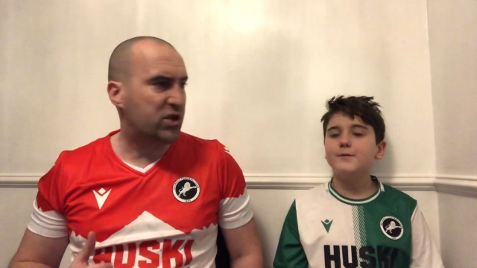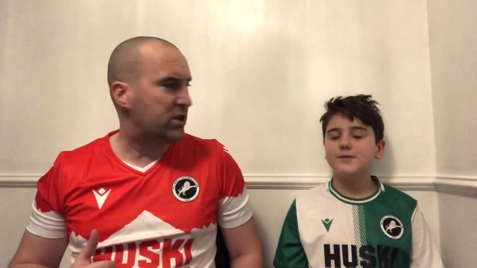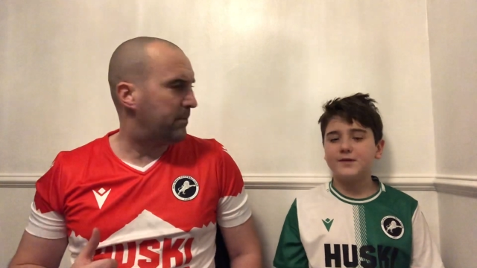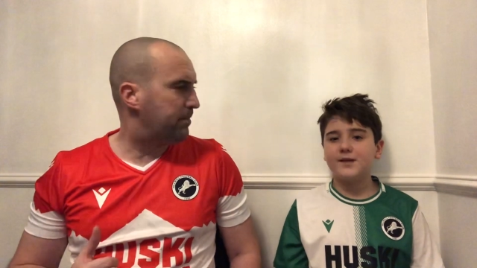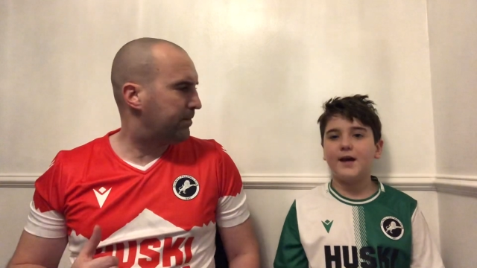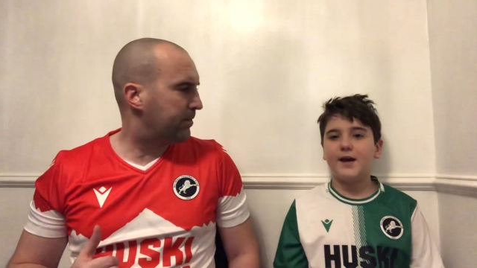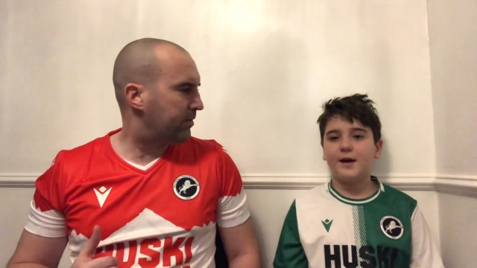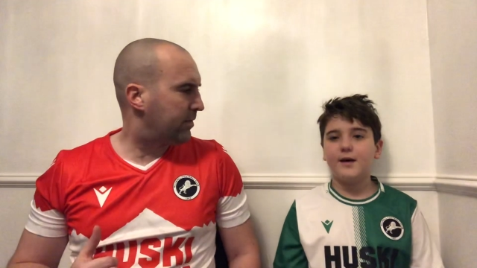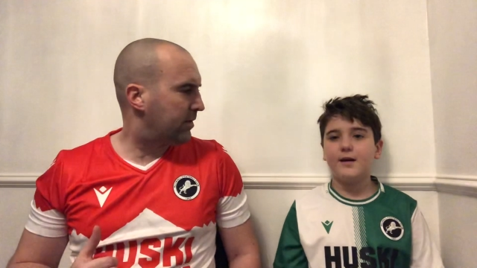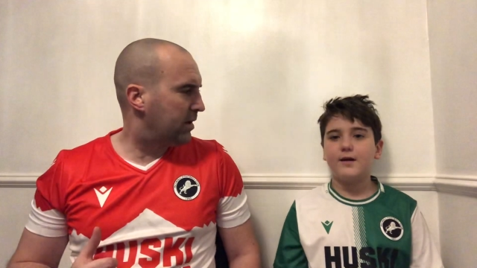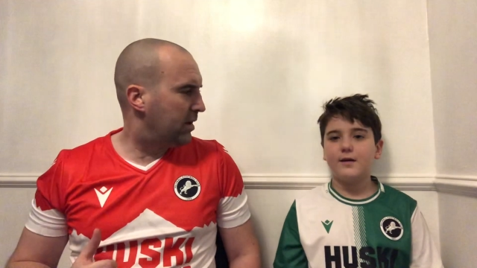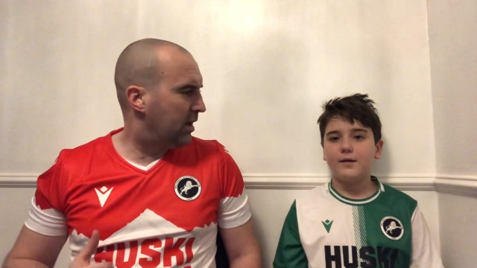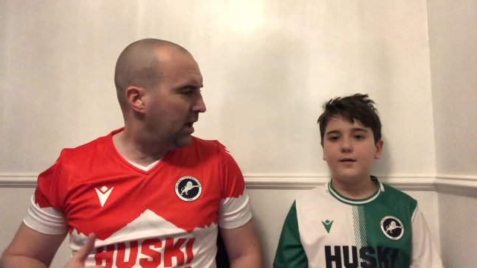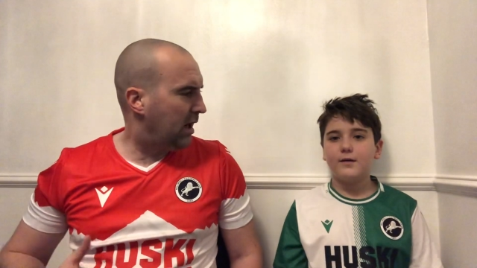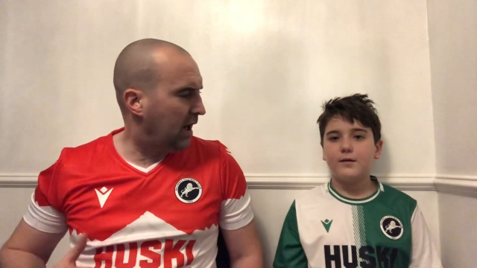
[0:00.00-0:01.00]
Speaker 1: Was, yeah
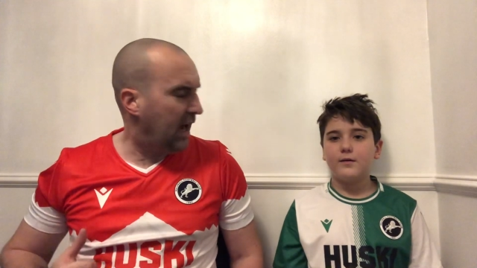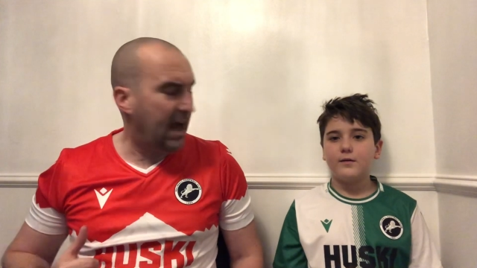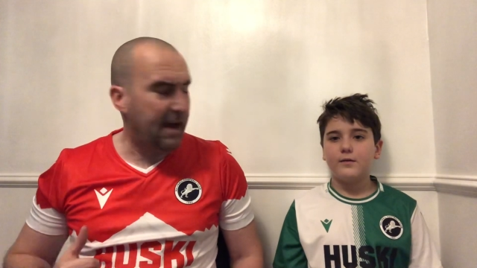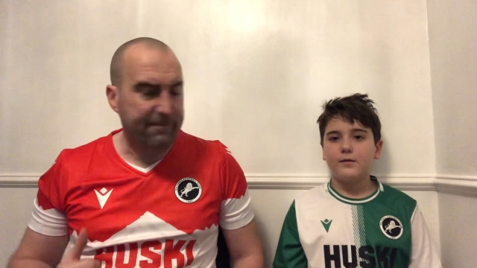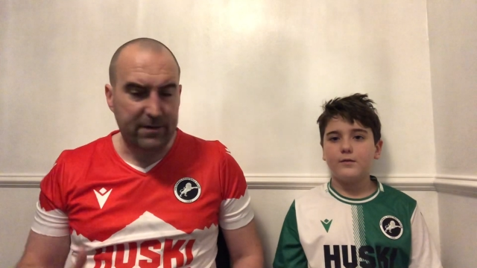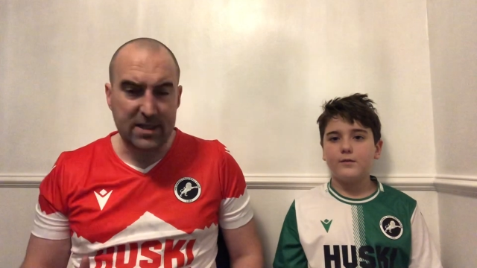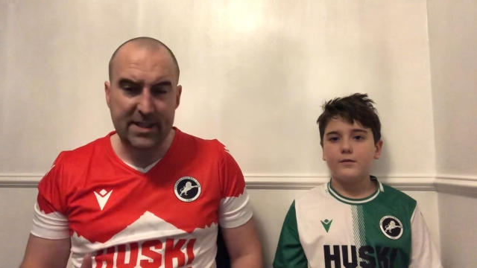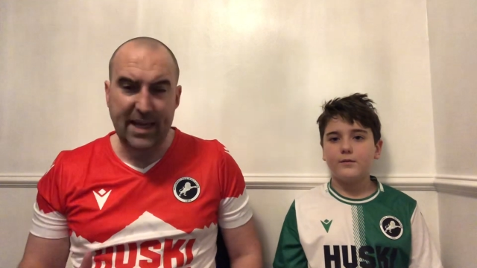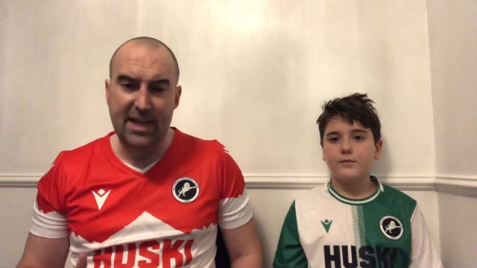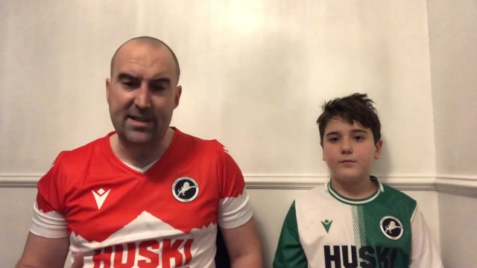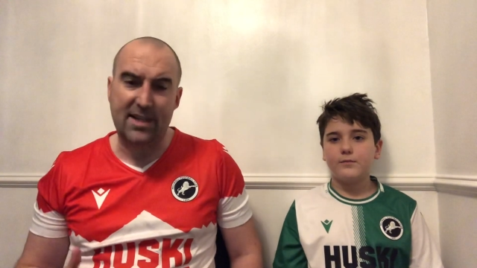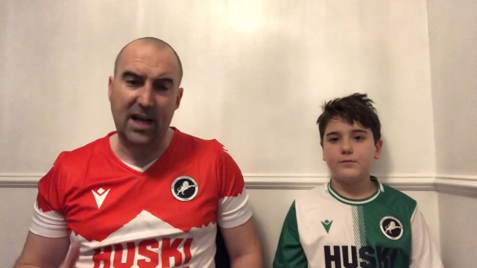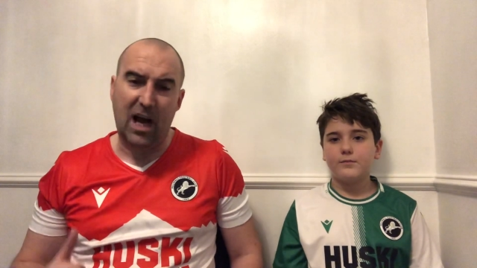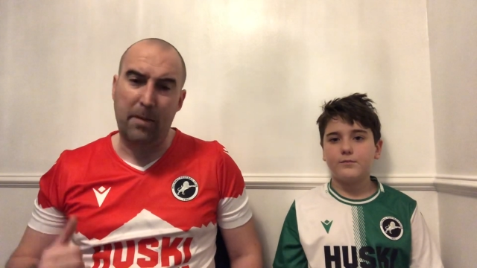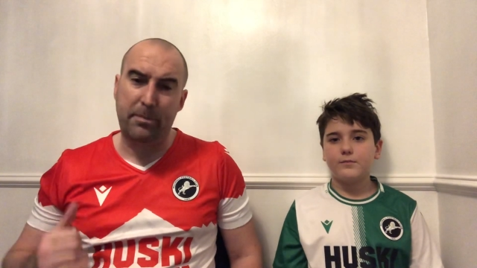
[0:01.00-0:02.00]
uh, Evans
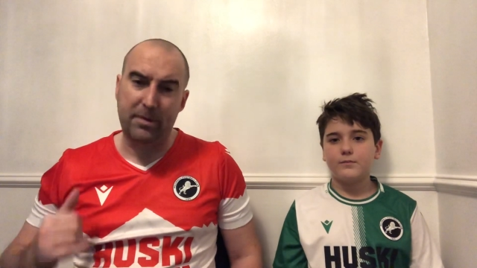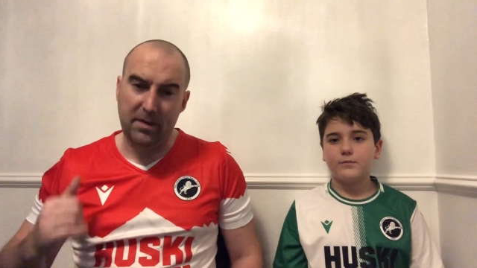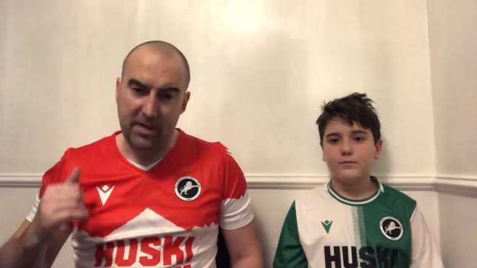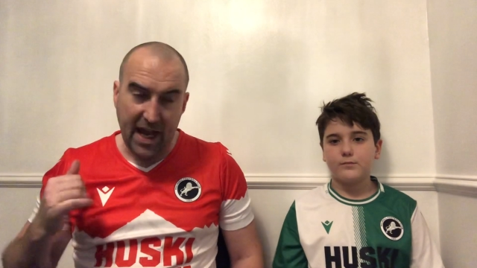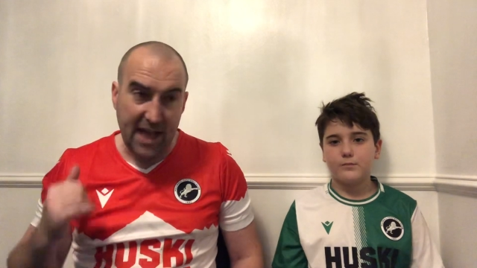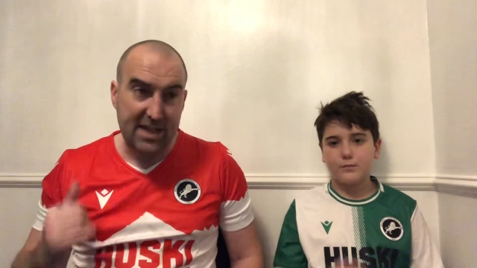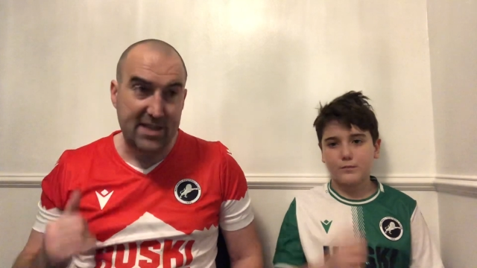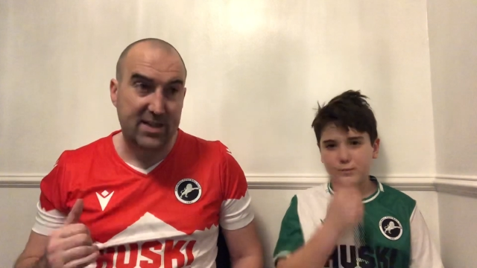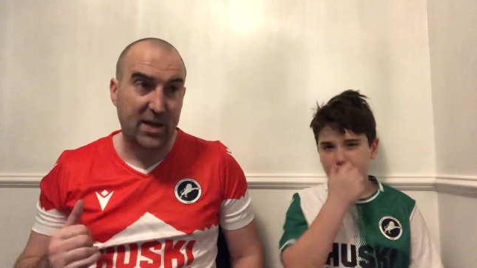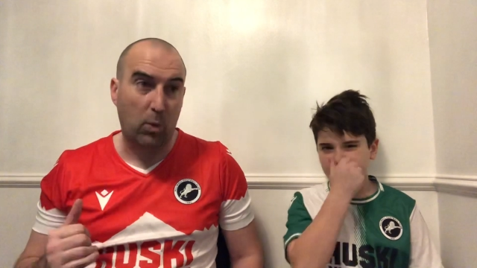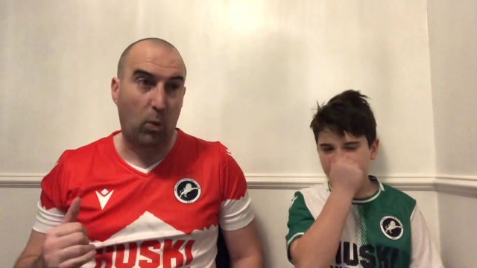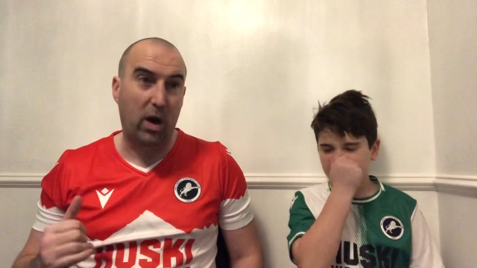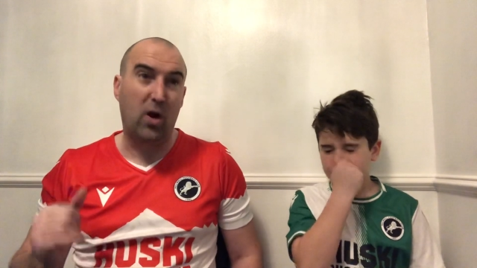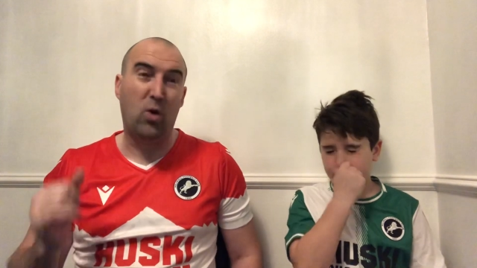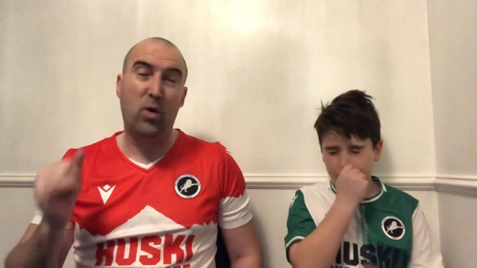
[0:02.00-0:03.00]
gets up, heads
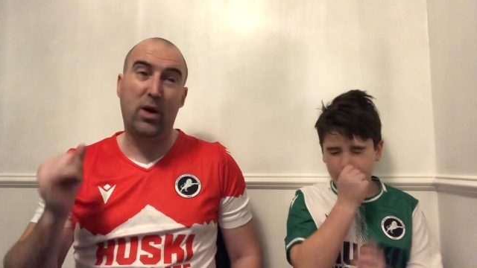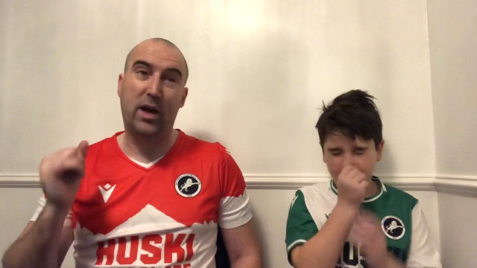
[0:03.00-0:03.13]
it well,